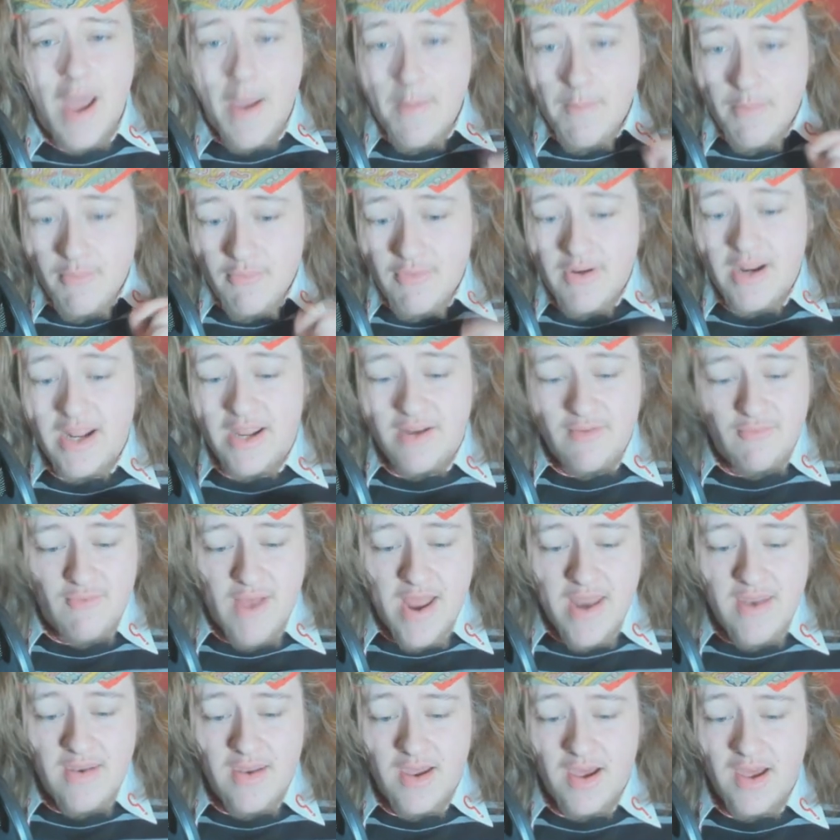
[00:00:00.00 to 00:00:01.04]
A brilliant
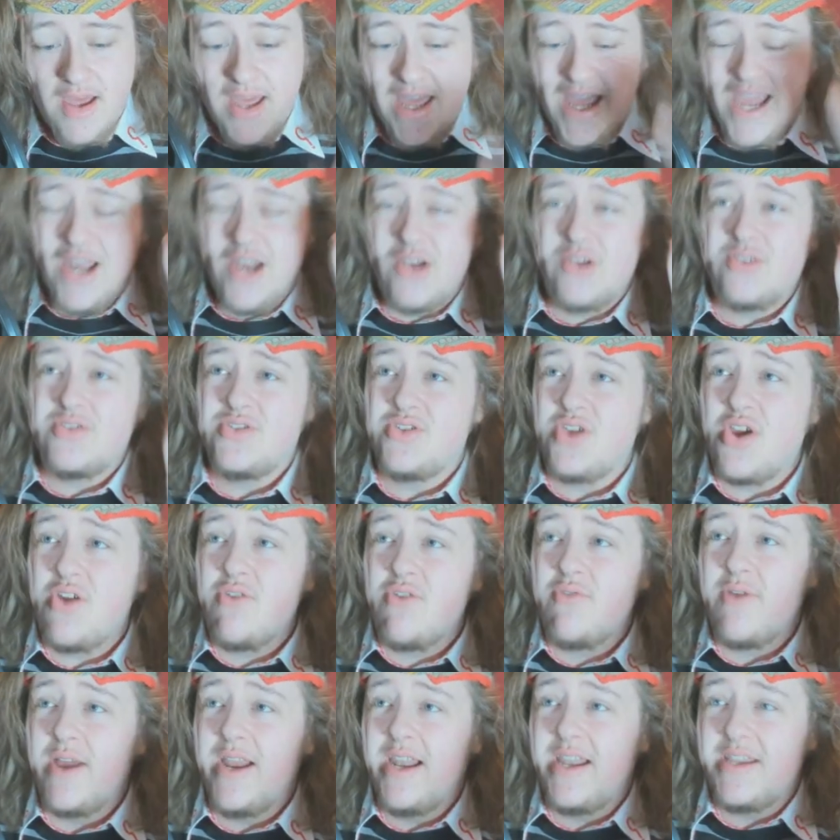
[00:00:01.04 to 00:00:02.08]
render, it looks so
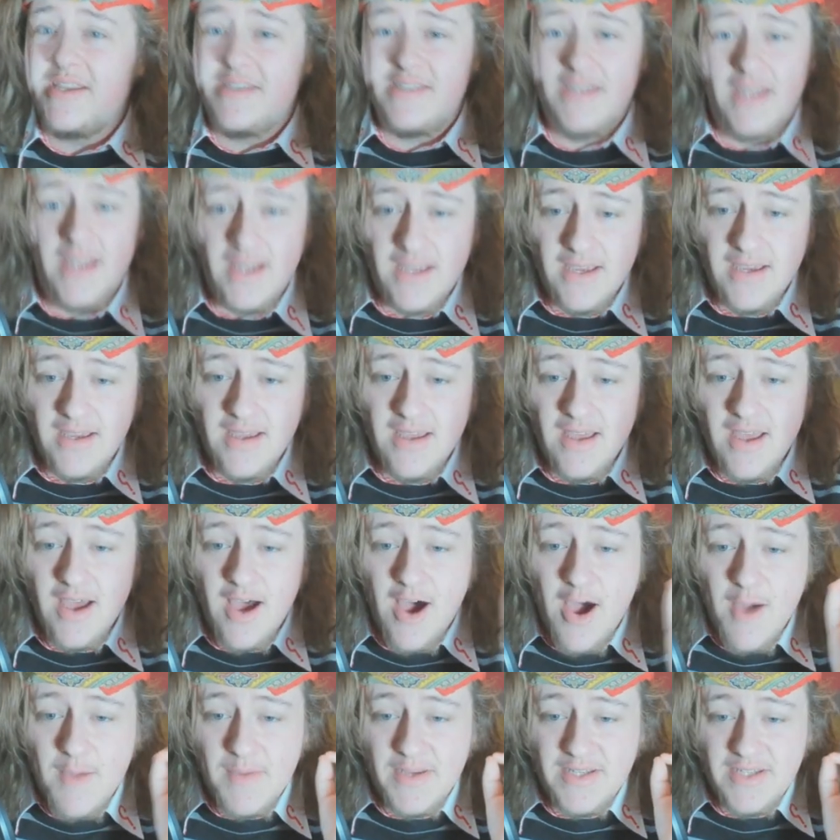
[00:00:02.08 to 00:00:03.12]
realistic,
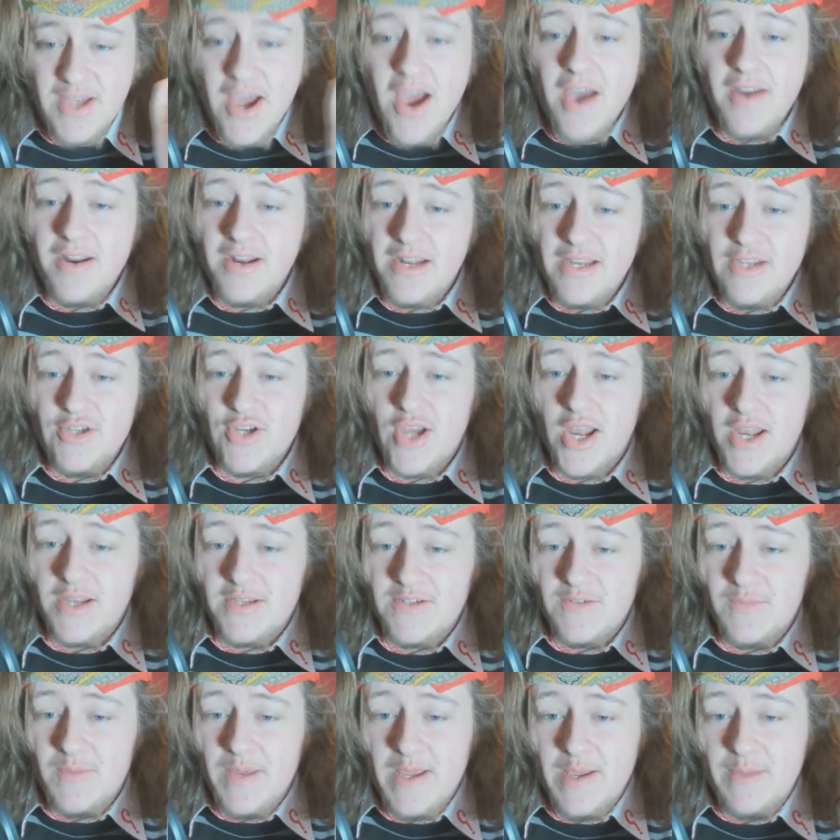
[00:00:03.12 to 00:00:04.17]
I'm eternally
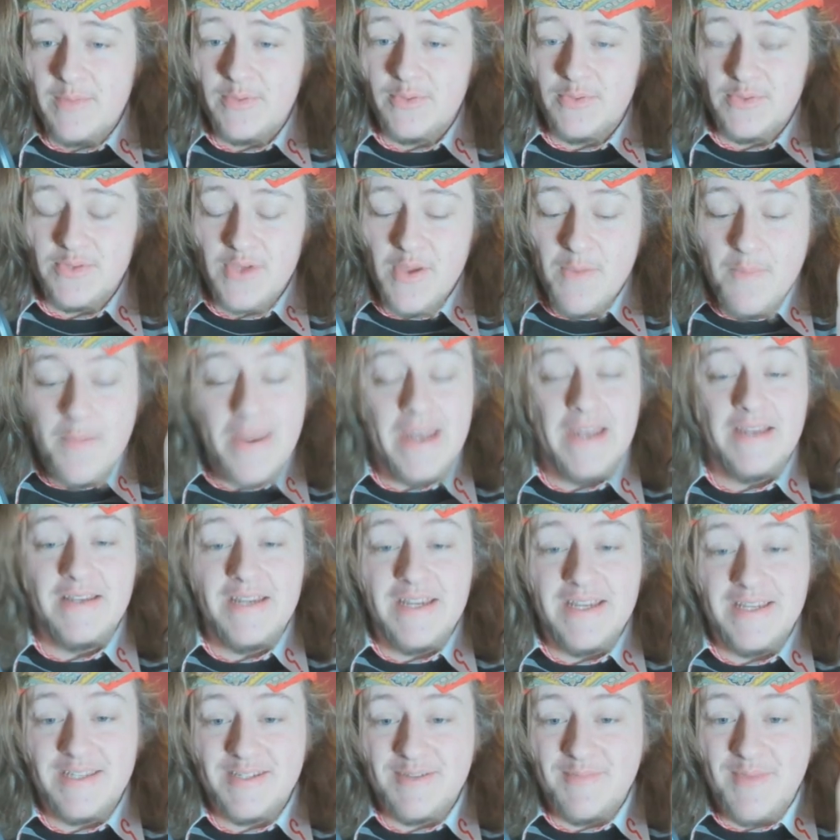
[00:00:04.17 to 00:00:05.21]
jealous of people's
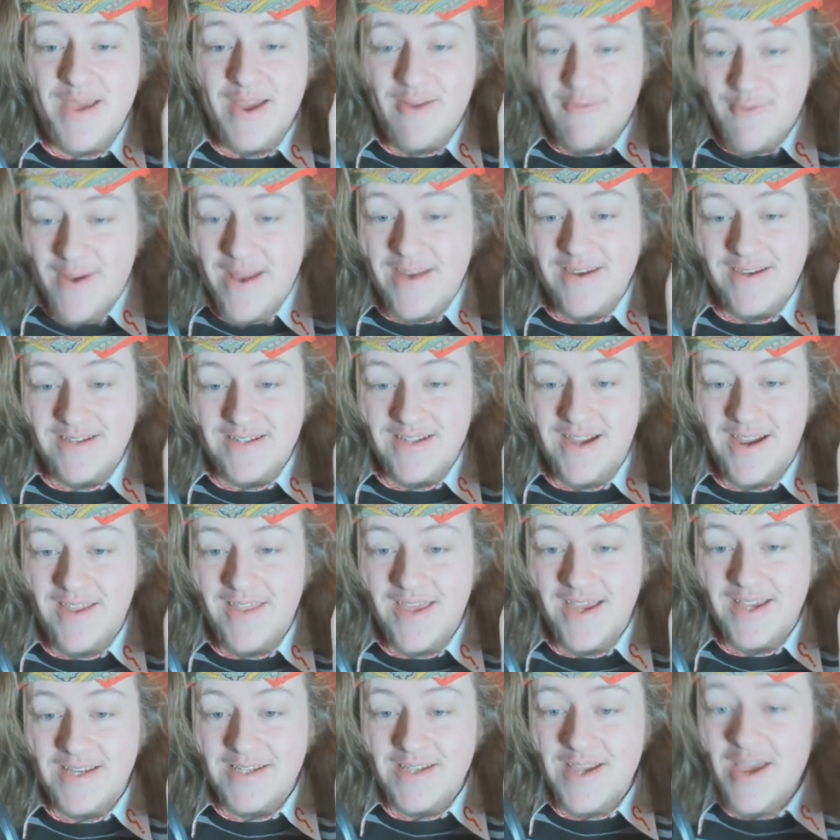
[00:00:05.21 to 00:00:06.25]
abilities to make renders like
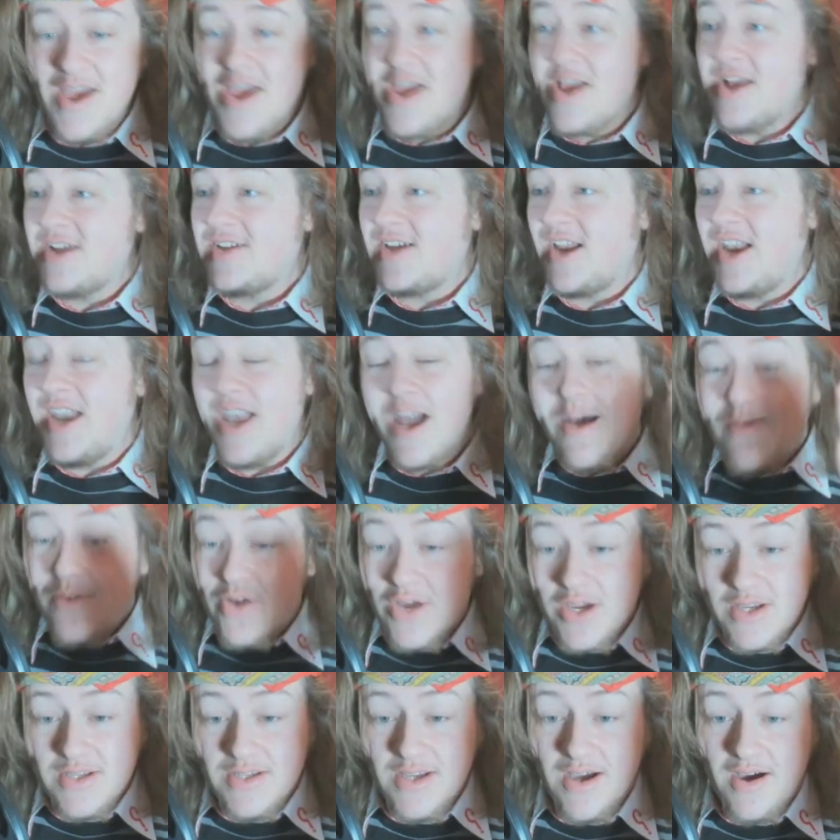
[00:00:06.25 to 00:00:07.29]
this, because I love a
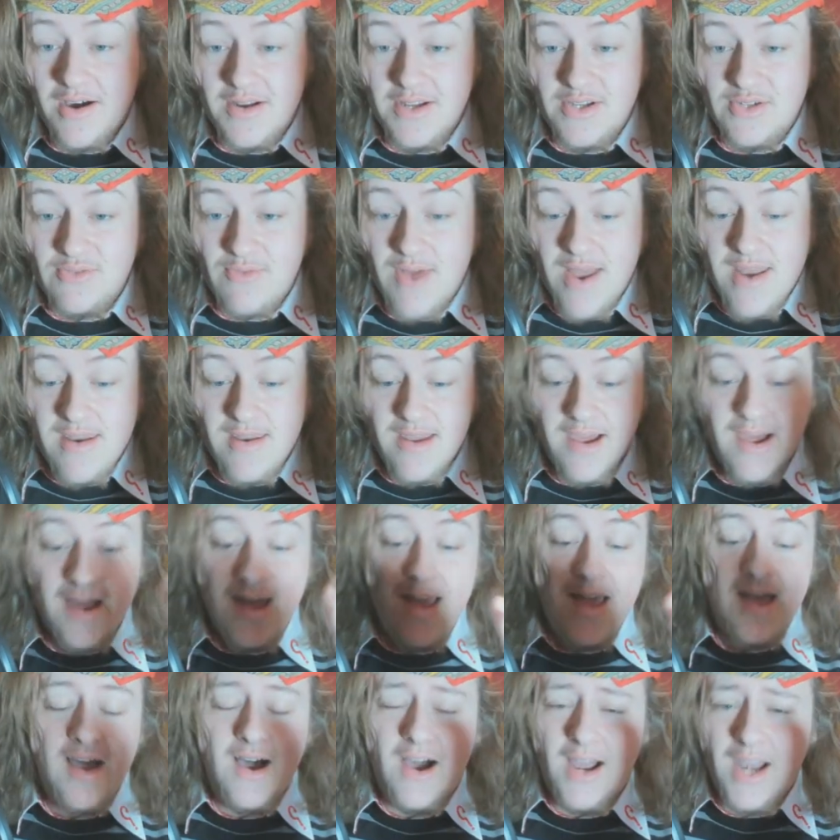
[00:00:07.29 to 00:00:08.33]
good TARDIS render,
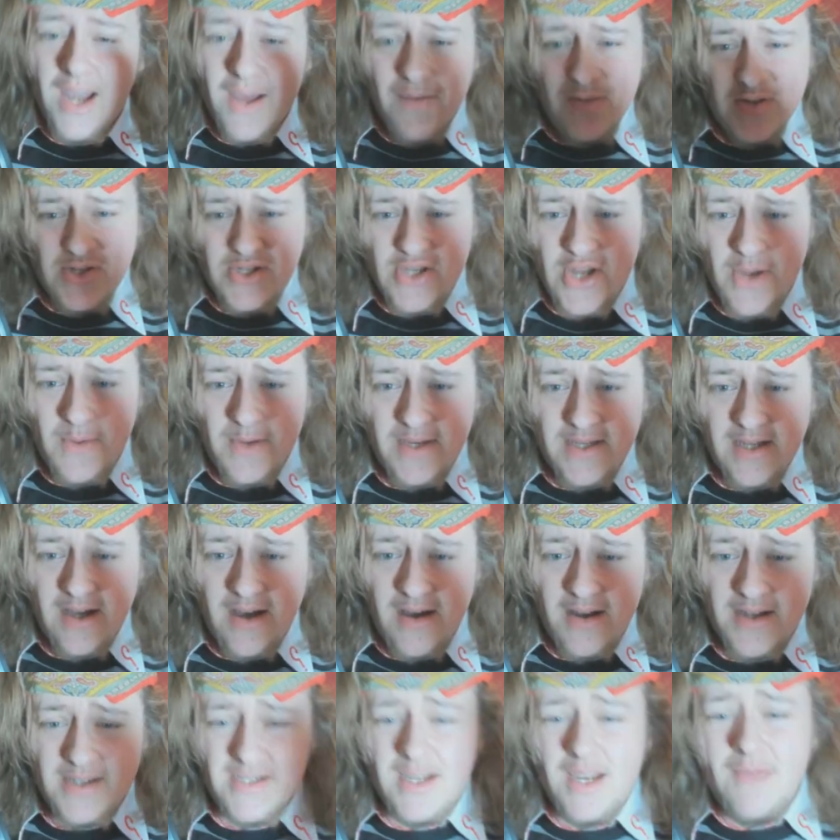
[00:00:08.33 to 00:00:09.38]
I love a snowy
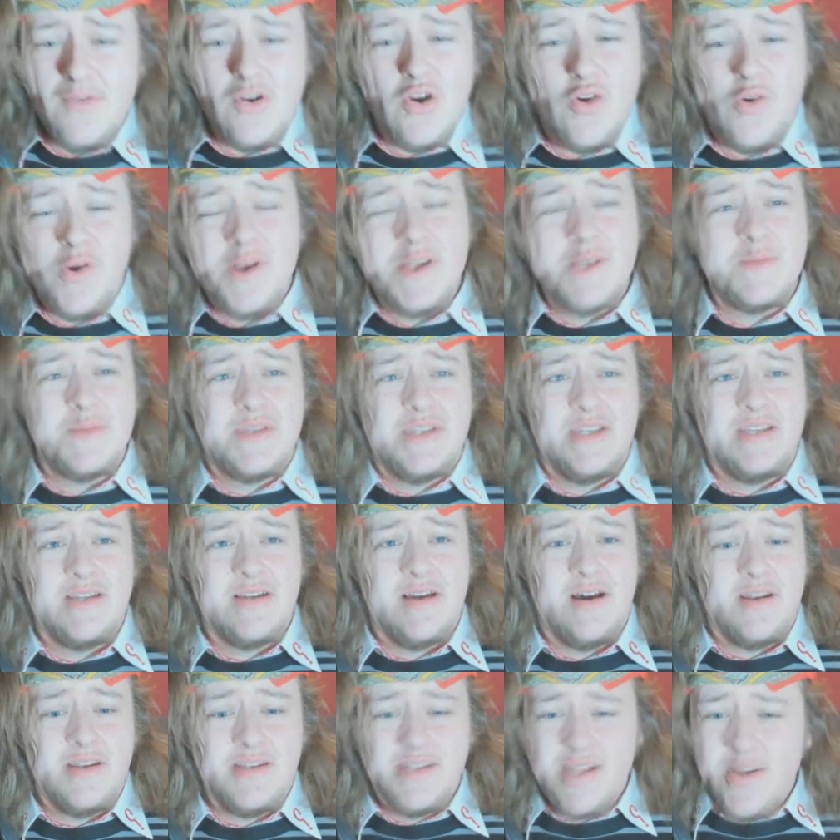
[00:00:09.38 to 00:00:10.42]
TARDIS, I love a Christmassy
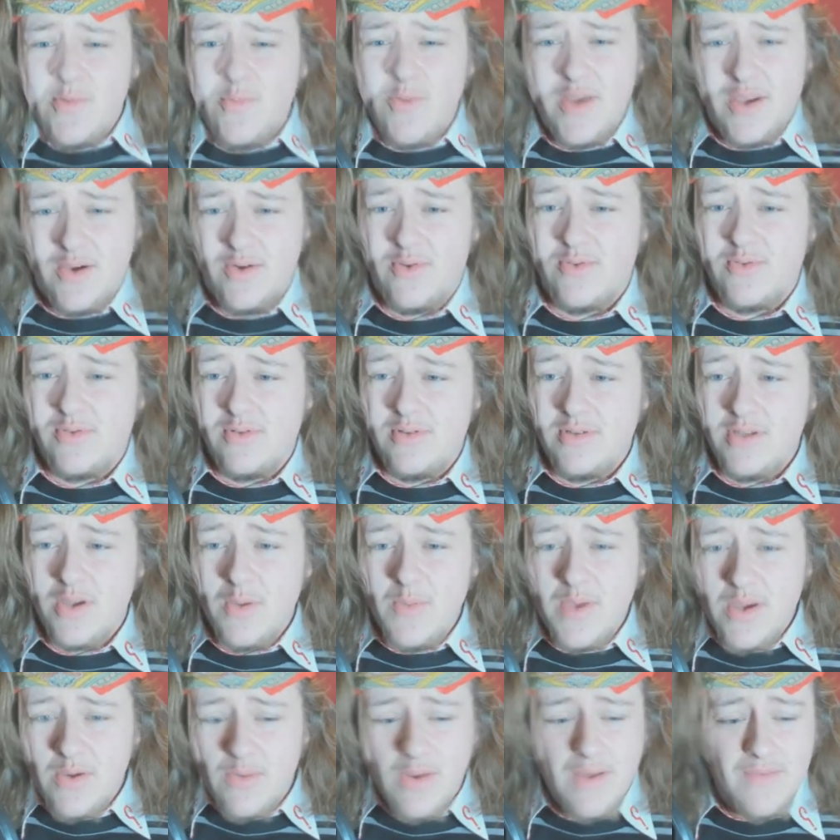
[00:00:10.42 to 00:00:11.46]
TARDIS, don't we all? Don't
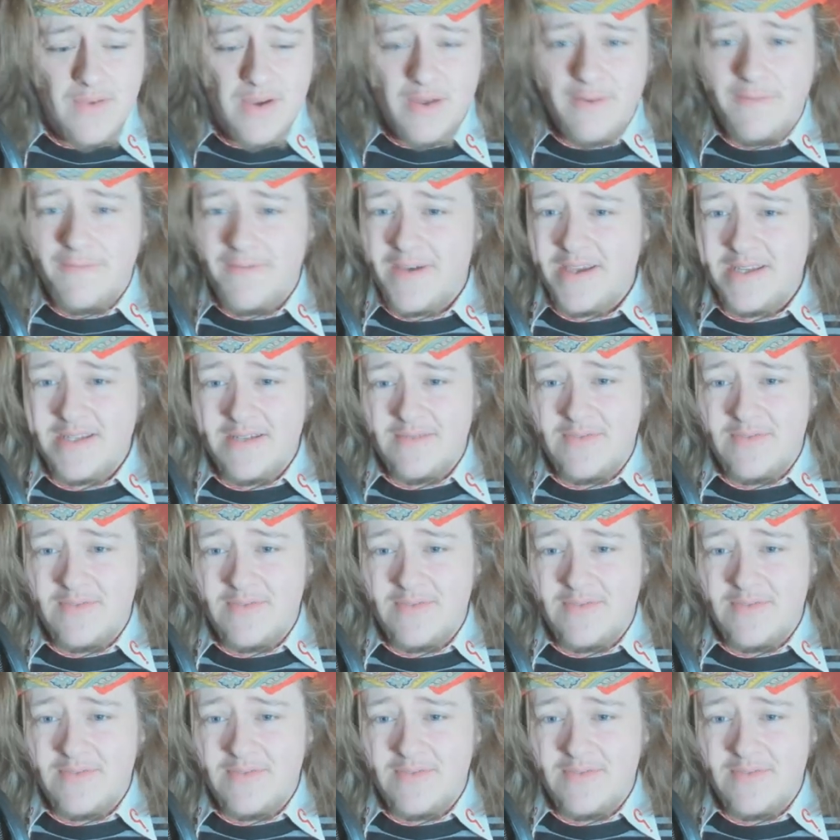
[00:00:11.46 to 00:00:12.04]
we all love a little festive